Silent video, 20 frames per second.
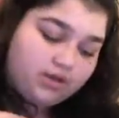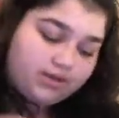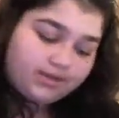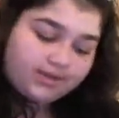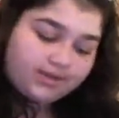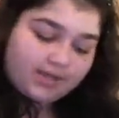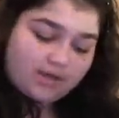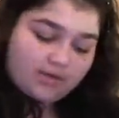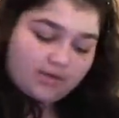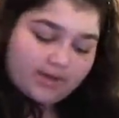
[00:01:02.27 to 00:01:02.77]

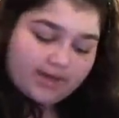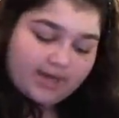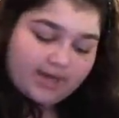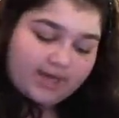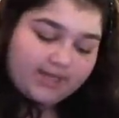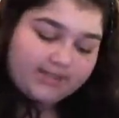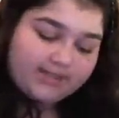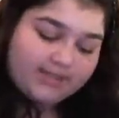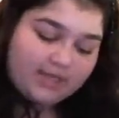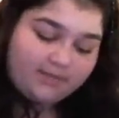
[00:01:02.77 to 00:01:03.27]
So I
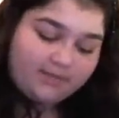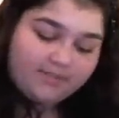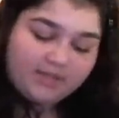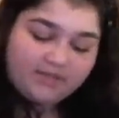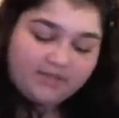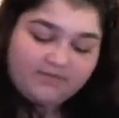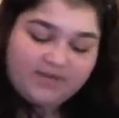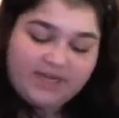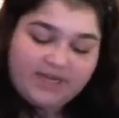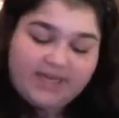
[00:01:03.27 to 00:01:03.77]
got a sample
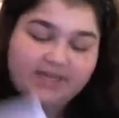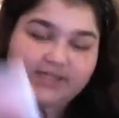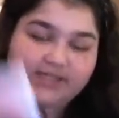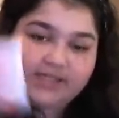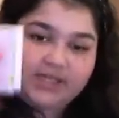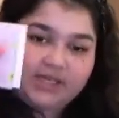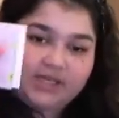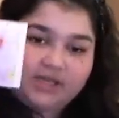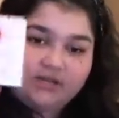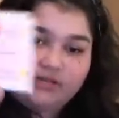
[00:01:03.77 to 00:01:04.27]
of
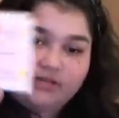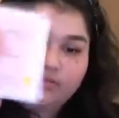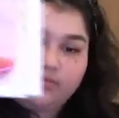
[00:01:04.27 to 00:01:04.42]
Daisy.